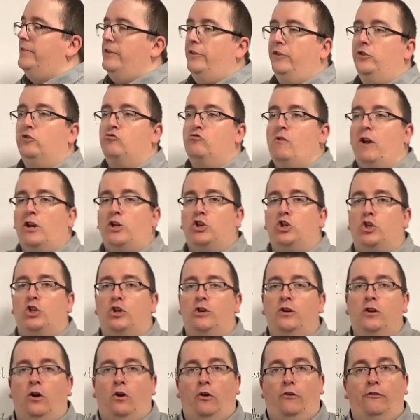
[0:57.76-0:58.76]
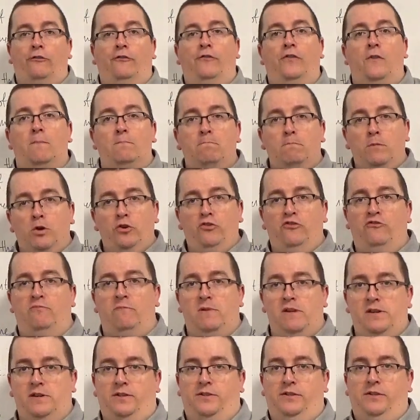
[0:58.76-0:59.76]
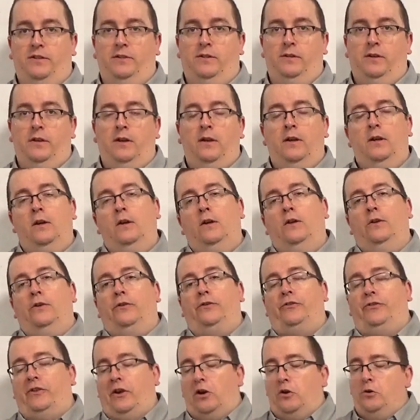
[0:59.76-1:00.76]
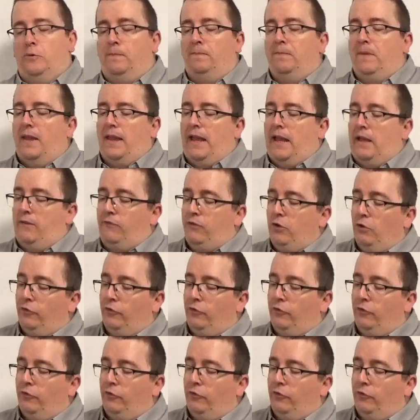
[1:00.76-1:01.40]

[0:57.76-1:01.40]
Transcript: the direction of the movement. So if